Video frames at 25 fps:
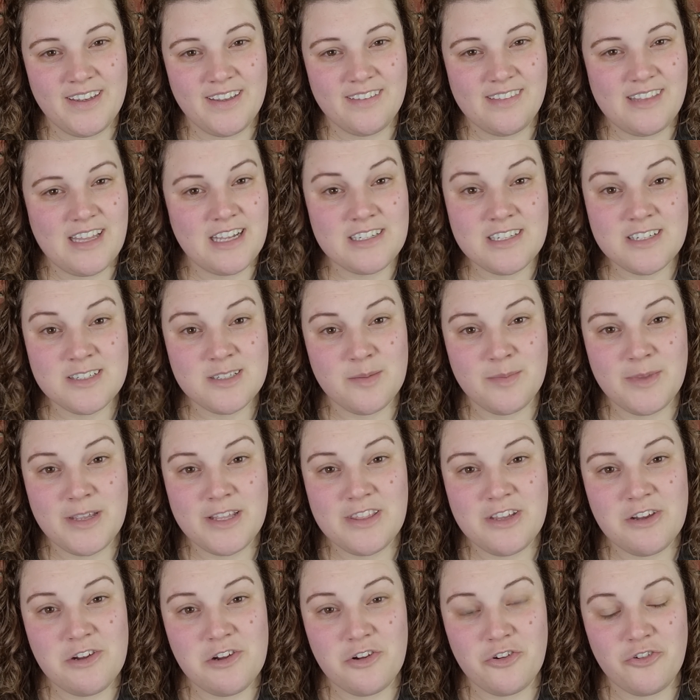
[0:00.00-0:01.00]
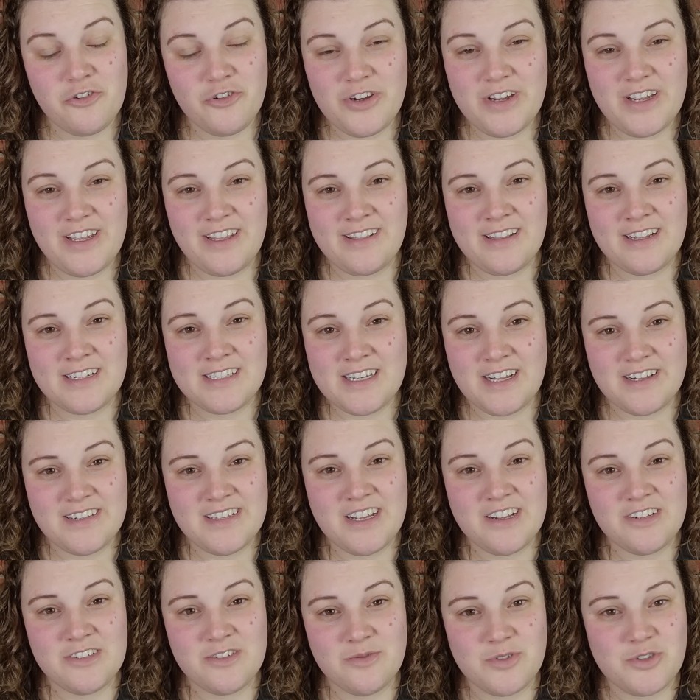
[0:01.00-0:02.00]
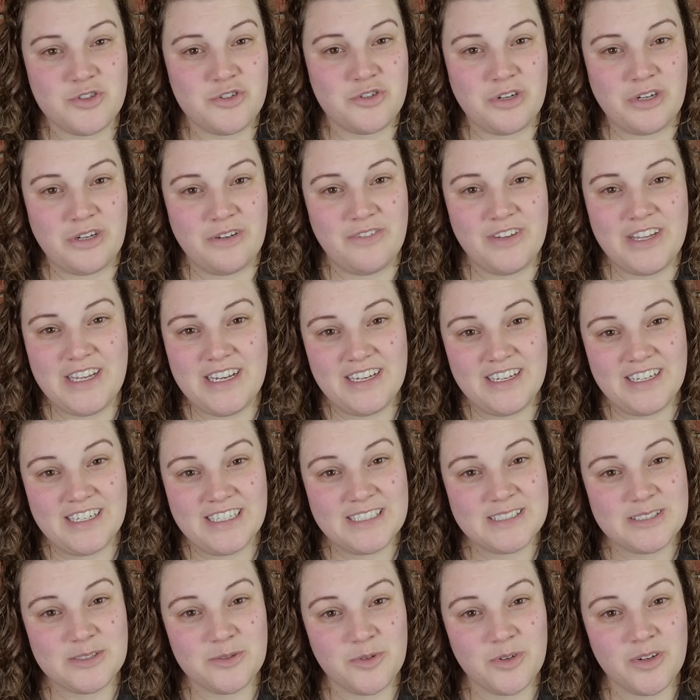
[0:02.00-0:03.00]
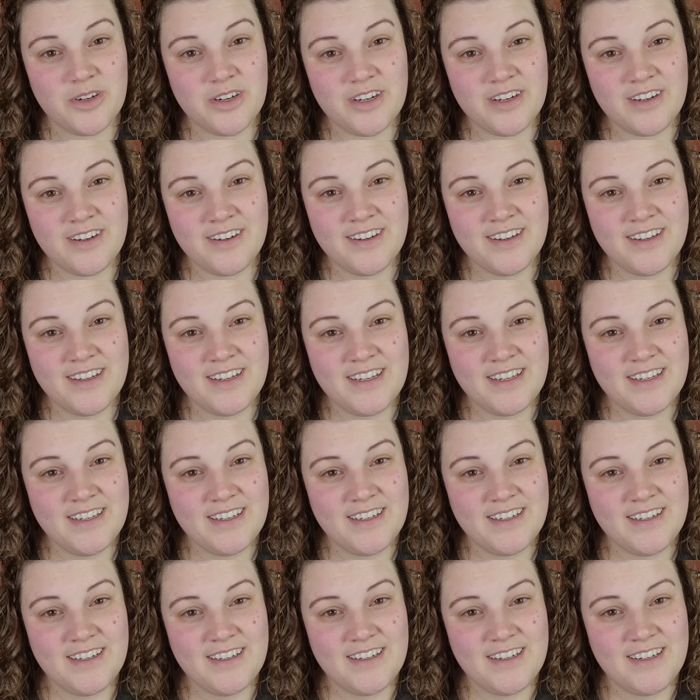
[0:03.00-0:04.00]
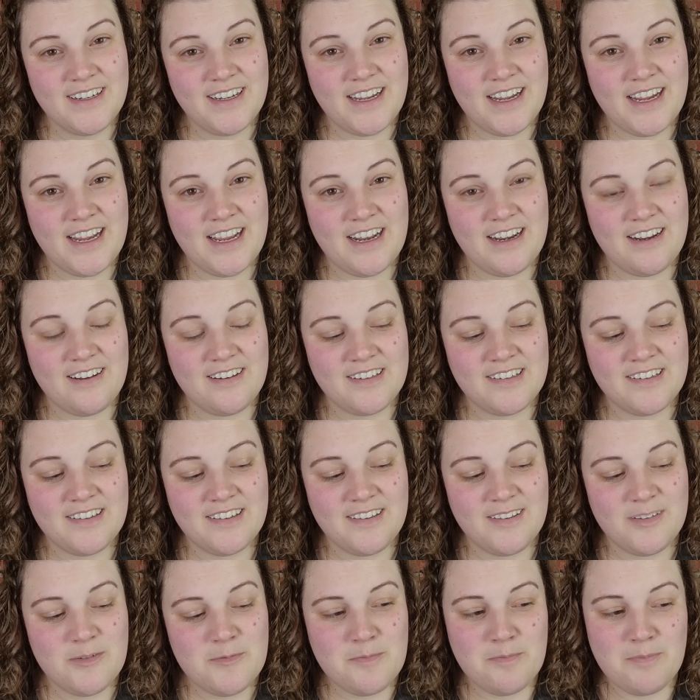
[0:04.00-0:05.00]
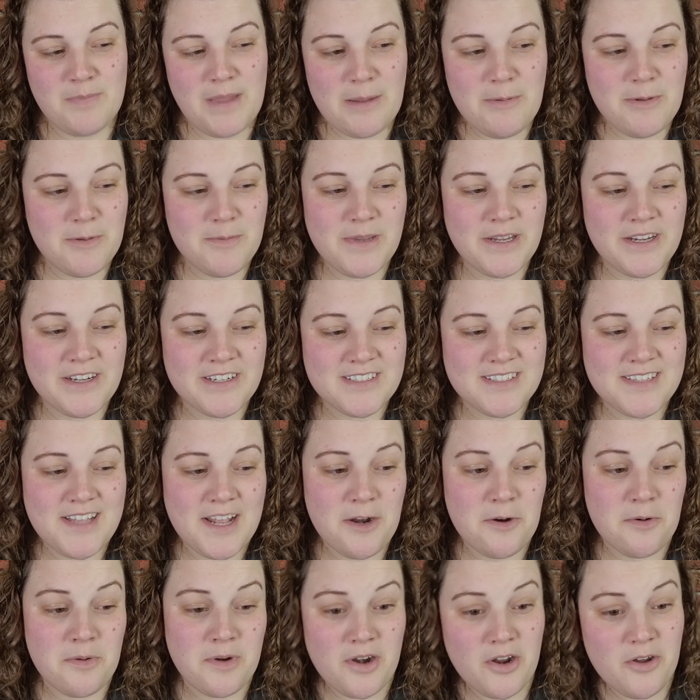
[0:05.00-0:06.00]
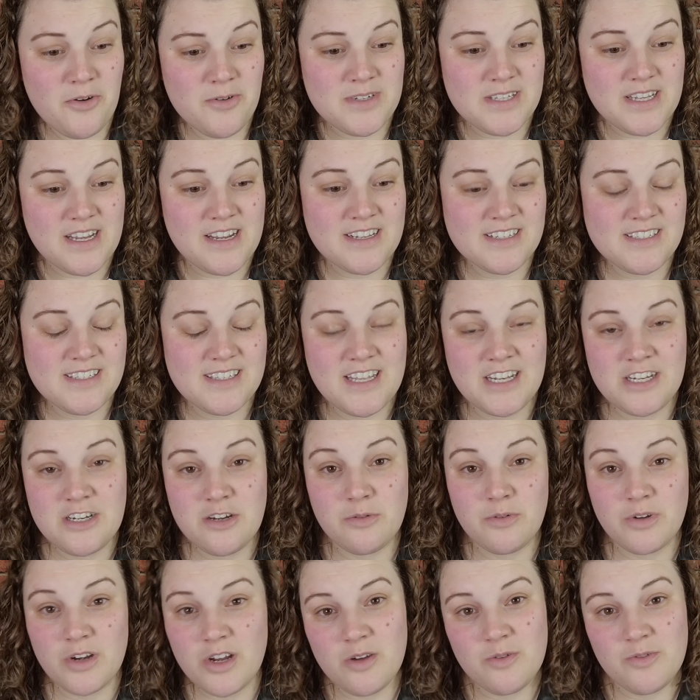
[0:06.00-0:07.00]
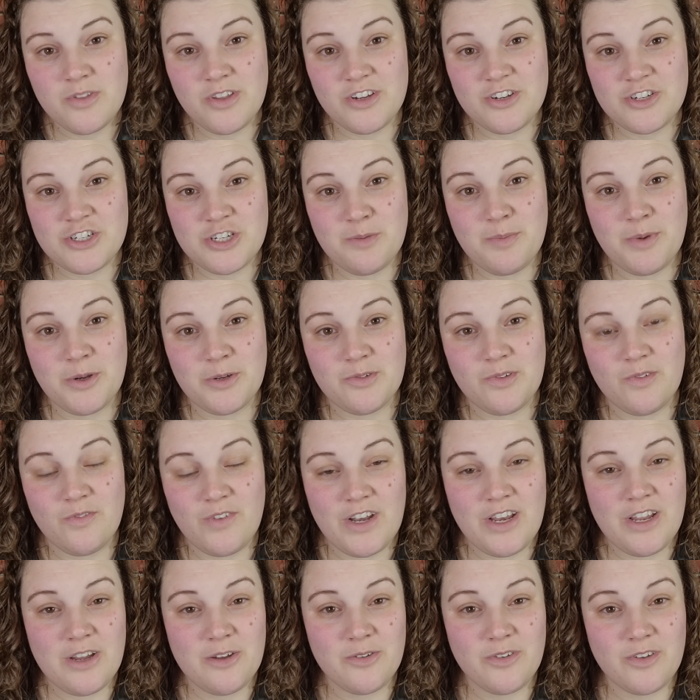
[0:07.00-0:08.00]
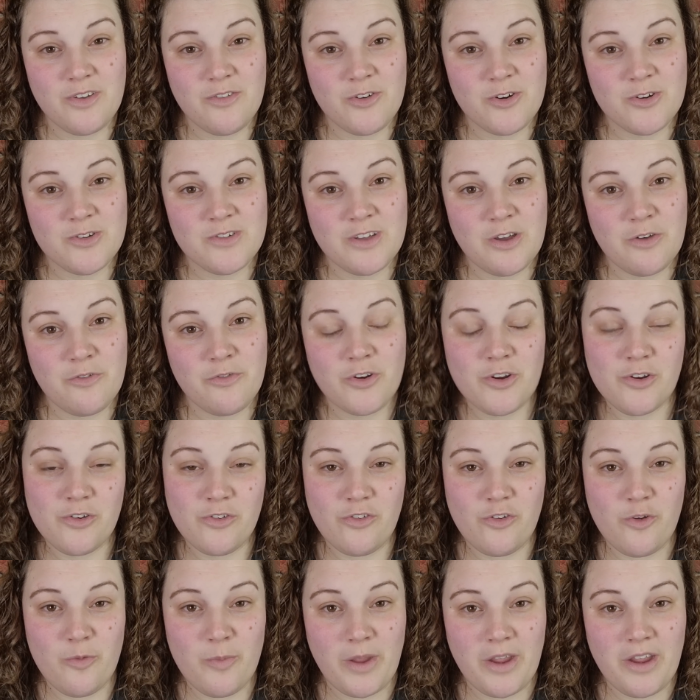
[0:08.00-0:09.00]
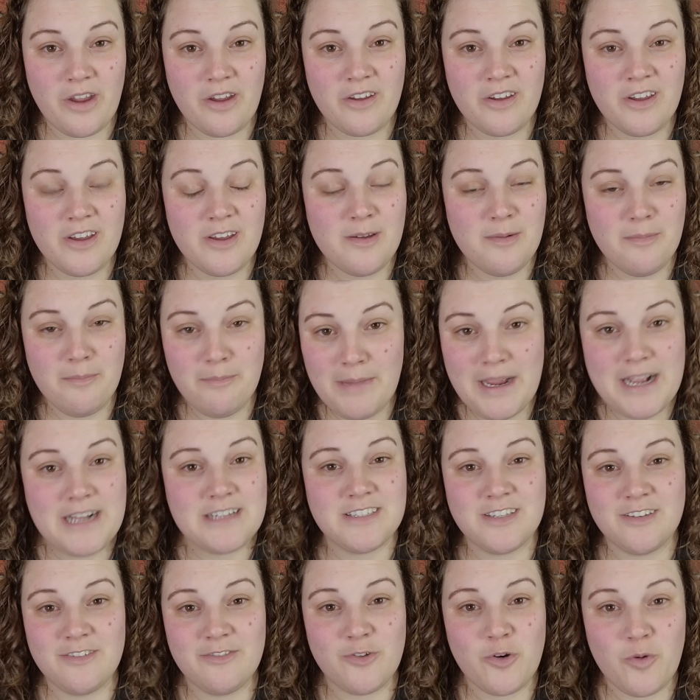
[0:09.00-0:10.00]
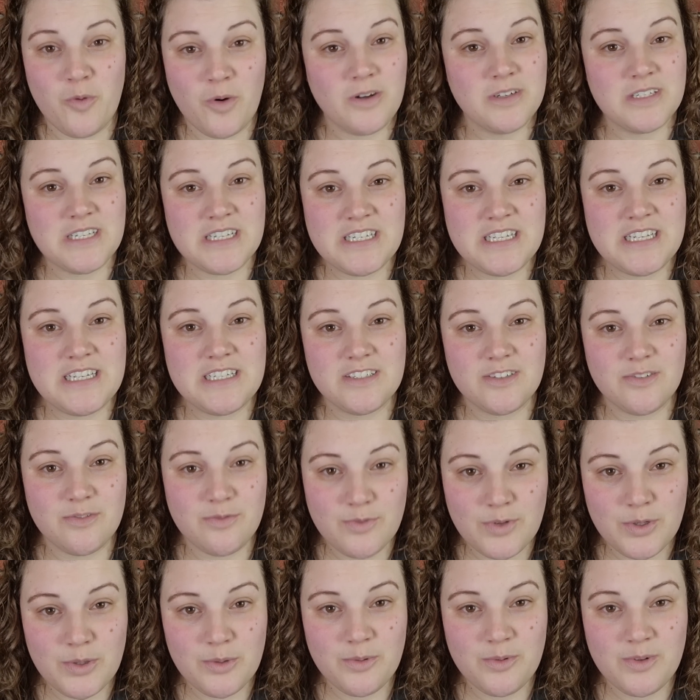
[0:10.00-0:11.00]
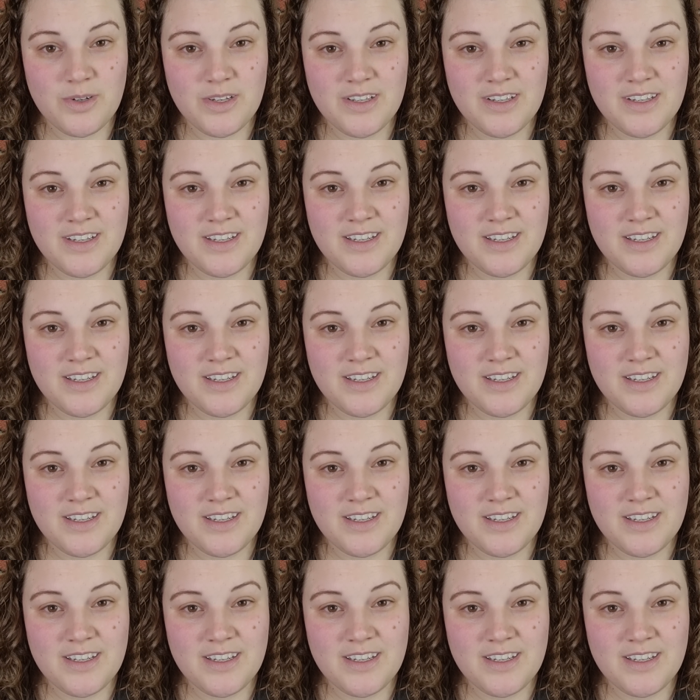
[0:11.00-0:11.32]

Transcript: That doesn't mean they're agreeing that Tess has a restrictive eating disorder. And maybe because they don't know Tess, they don't know that she posts videos of herself consuming massive quantities of food.